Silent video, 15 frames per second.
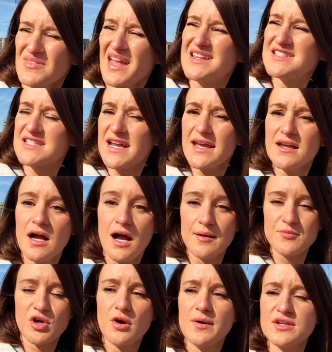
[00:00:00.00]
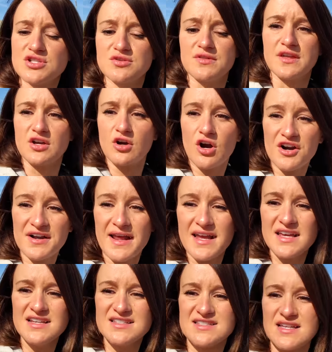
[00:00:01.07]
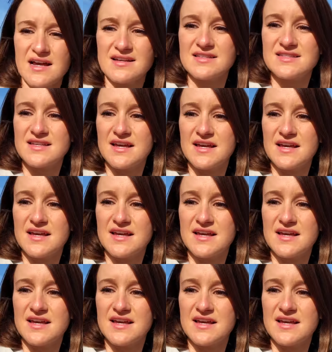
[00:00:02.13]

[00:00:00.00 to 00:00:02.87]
And today I'm going to the Carnegie Science Center.